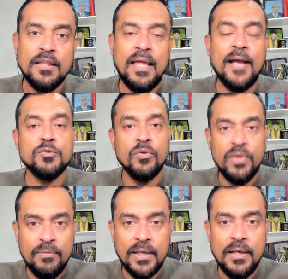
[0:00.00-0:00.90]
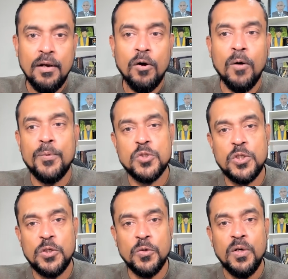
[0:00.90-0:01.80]
Thanks for viewing. Hope to see
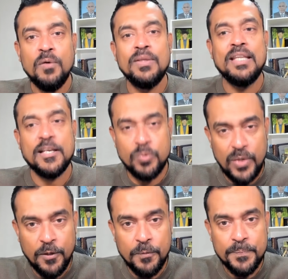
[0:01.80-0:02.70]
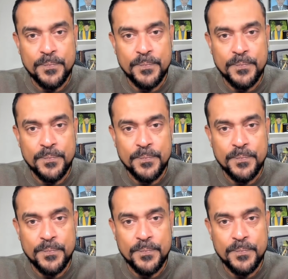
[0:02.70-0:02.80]
you with next video.